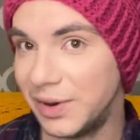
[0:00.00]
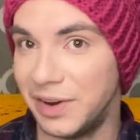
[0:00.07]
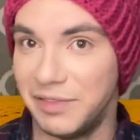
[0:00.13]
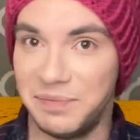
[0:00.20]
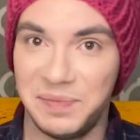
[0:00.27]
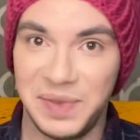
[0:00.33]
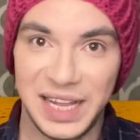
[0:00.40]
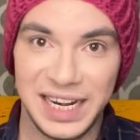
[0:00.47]

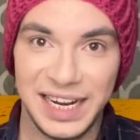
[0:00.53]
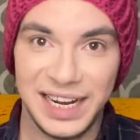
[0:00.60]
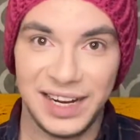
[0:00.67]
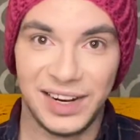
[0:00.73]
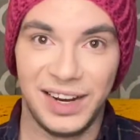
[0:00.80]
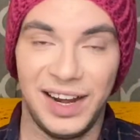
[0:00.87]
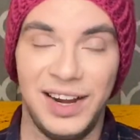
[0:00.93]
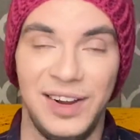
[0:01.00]
have been
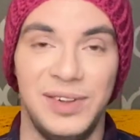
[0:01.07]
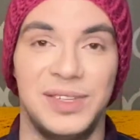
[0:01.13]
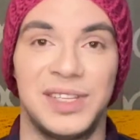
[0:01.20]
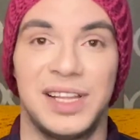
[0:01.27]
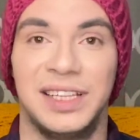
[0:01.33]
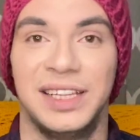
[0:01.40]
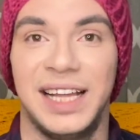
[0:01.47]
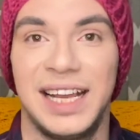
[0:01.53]
here, who saw
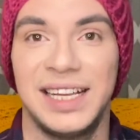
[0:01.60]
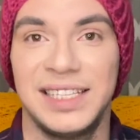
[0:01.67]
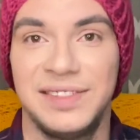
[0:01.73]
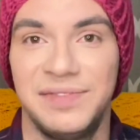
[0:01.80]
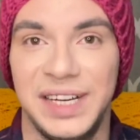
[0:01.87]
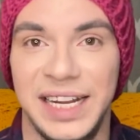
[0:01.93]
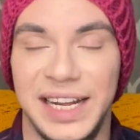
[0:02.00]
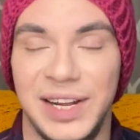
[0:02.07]
the last
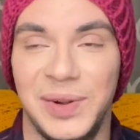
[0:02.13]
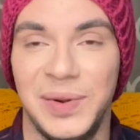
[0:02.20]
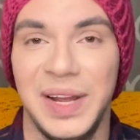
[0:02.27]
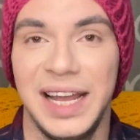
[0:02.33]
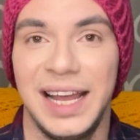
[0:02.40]
video,